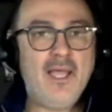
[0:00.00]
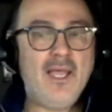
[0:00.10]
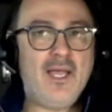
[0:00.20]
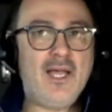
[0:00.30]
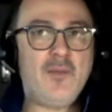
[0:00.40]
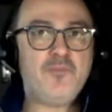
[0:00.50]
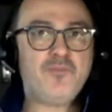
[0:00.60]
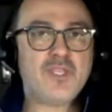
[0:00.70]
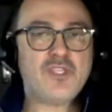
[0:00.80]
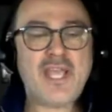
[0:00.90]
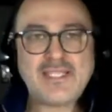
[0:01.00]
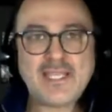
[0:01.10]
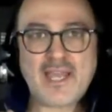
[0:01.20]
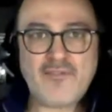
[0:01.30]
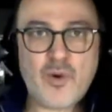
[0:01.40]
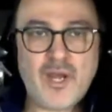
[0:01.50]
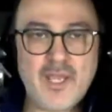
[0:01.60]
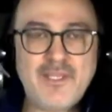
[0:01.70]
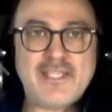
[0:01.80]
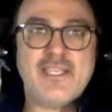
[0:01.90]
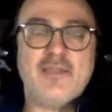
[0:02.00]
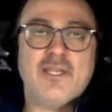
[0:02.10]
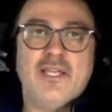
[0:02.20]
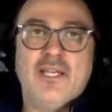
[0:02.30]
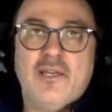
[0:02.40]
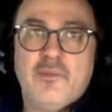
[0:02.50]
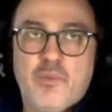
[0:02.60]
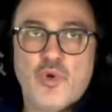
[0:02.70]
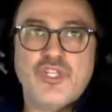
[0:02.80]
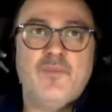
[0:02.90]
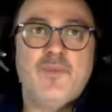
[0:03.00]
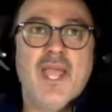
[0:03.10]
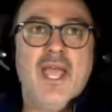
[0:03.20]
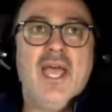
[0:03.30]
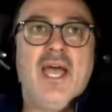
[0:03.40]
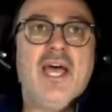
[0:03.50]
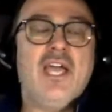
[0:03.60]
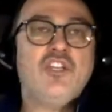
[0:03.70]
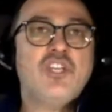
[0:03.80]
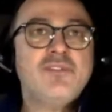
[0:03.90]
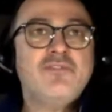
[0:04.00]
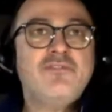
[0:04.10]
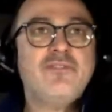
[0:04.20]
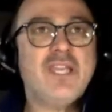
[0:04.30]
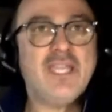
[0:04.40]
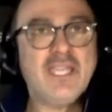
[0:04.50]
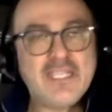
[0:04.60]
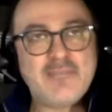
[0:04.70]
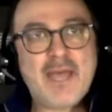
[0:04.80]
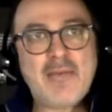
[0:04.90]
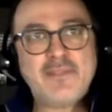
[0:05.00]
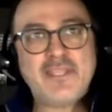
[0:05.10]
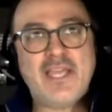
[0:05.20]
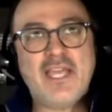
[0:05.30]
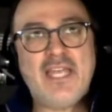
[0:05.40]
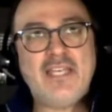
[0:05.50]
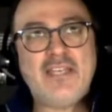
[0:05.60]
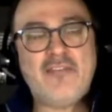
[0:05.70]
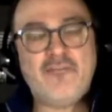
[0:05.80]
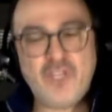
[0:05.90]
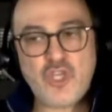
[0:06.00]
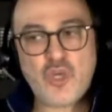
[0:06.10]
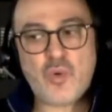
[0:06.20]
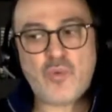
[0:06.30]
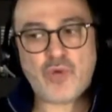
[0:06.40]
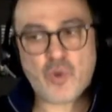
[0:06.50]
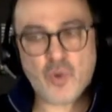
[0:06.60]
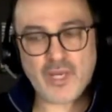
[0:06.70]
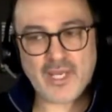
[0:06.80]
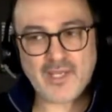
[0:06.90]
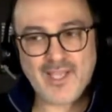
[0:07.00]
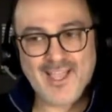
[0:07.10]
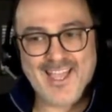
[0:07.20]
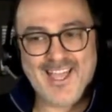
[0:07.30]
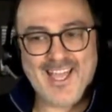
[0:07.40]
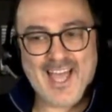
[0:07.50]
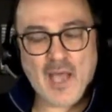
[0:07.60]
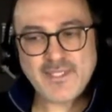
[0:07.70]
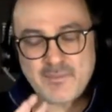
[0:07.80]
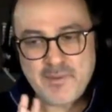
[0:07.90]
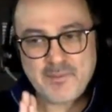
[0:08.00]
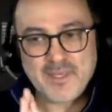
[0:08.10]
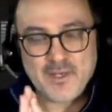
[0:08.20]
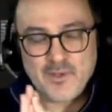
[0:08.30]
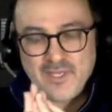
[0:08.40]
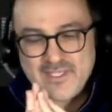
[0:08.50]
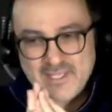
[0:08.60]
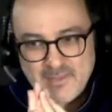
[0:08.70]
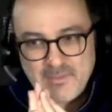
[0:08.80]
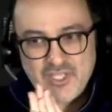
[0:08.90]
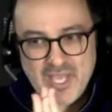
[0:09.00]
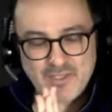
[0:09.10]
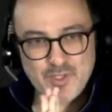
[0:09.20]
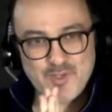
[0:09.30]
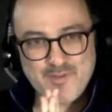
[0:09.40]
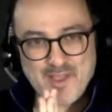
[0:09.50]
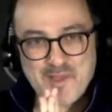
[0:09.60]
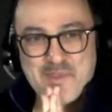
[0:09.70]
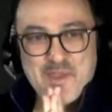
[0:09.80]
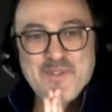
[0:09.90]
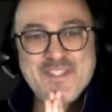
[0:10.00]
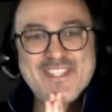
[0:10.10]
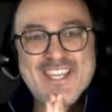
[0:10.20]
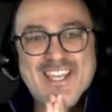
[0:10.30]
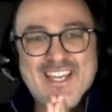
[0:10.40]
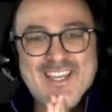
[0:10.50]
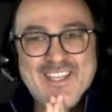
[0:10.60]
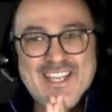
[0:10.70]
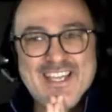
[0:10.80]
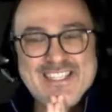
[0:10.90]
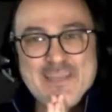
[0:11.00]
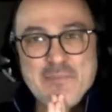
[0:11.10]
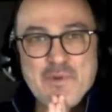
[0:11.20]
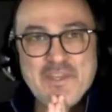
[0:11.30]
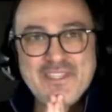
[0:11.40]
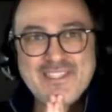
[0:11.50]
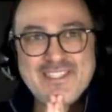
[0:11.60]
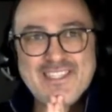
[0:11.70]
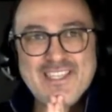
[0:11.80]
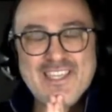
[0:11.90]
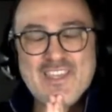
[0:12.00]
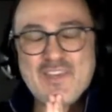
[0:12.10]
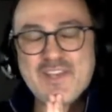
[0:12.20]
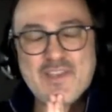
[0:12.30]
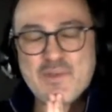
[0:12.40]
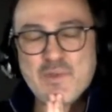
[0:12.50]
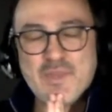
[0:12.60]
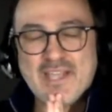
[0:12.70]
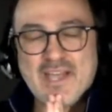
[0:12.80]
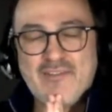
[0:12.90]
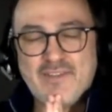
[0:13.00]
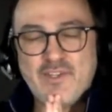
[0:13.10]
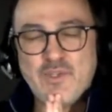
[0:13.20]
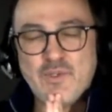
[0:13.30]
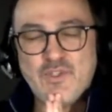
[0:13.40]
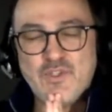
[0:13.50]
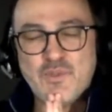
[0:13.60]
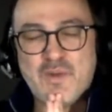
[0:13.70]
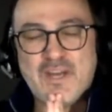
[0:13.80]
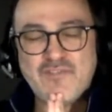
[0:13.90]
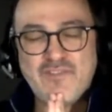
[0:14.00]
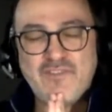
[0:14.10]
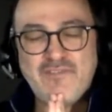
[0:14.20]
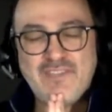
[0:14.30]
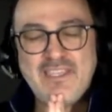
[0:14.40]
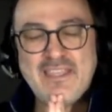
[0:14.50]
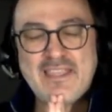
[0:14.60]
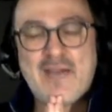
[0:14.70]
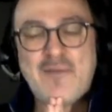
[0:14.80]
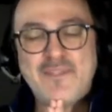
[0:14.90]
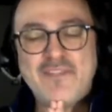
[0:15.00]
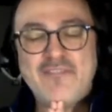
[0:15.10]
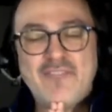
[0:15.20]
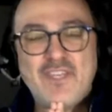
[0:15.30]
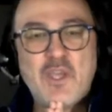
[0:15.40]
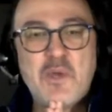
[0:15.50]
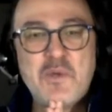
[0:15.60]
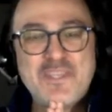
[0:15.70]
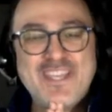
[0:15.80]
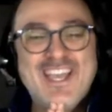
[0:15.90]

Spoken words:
So that's kind of our A/B testing portion. In terms of heat maps and video recording, I always tell people, I'm like, it's a bit challenging to develop those. At some point, there's another tool that offered you to watch 50,000 videos